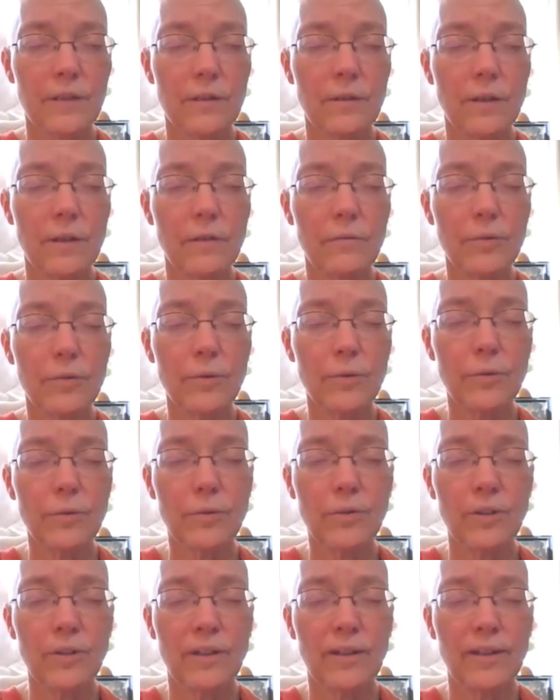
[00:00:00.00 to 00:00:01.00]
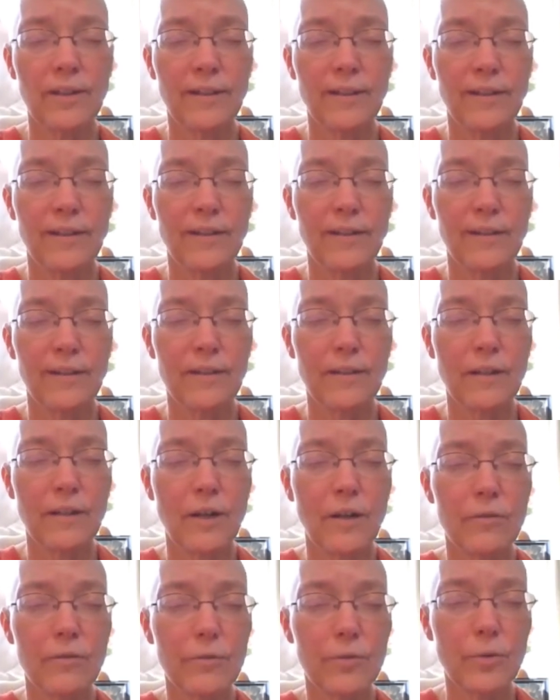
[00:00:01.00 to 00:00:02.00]
to never
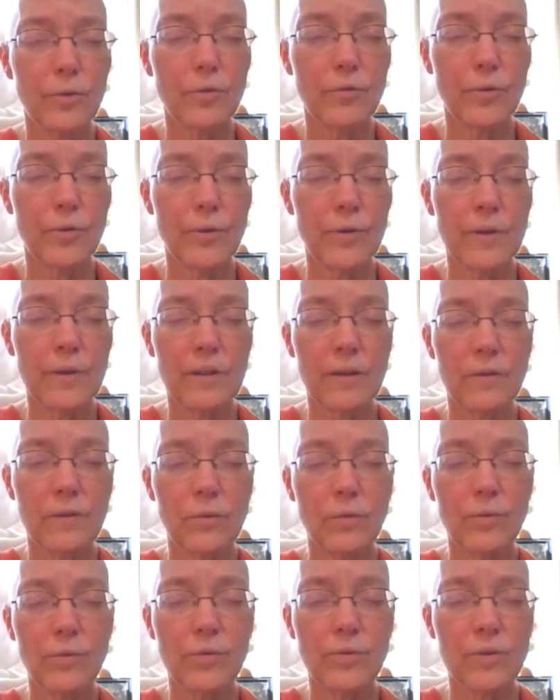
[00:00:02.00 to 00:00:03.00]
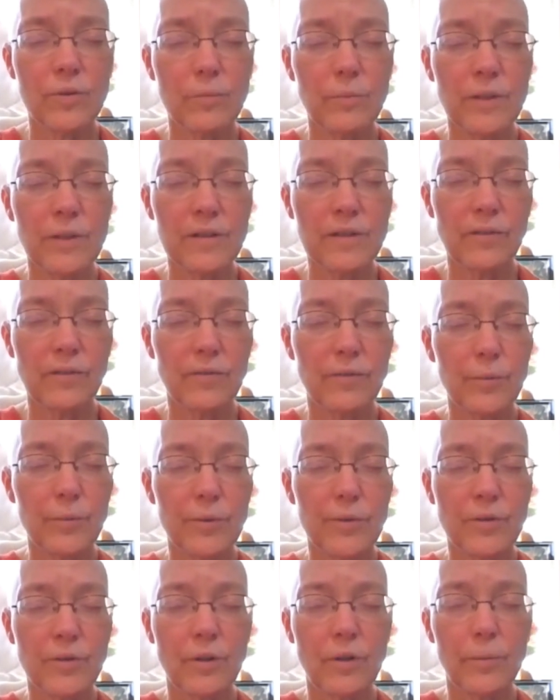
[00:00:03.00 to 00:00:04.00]
cover over the unwholesome as if it
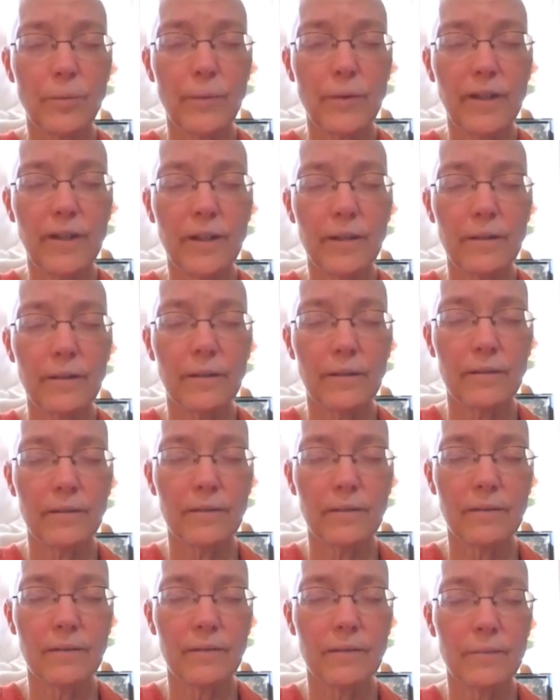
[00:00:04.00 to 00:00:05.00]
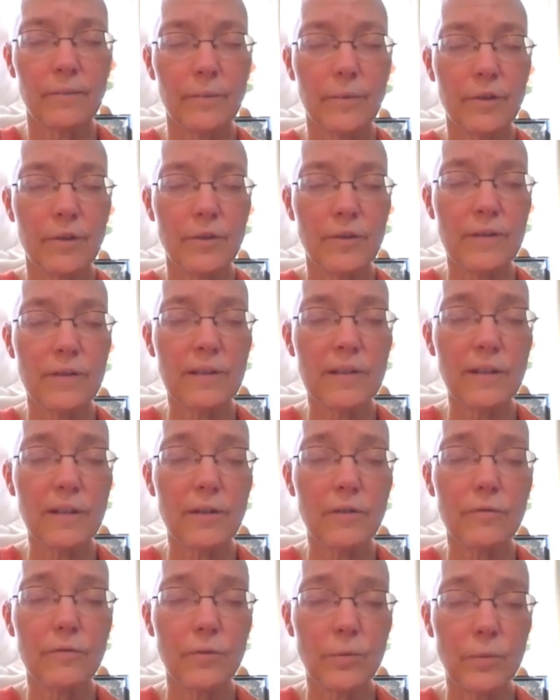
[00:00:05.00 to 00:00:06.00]
was all right, to
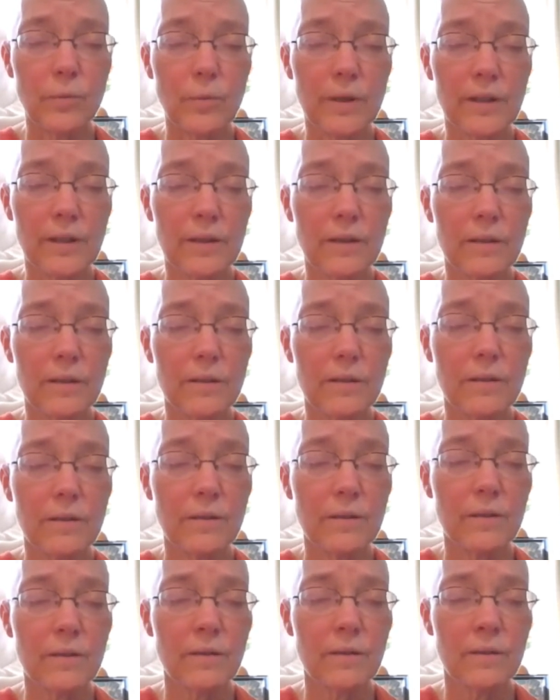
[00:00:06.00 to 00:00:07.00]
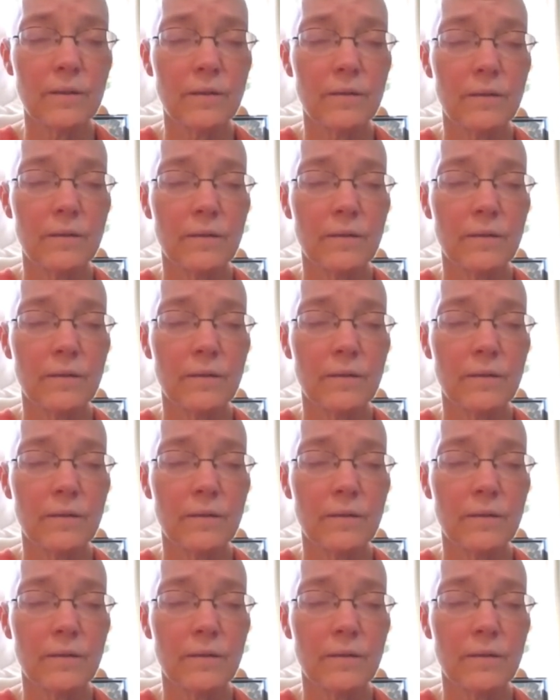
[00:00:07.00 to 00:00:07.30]
see it for what it is,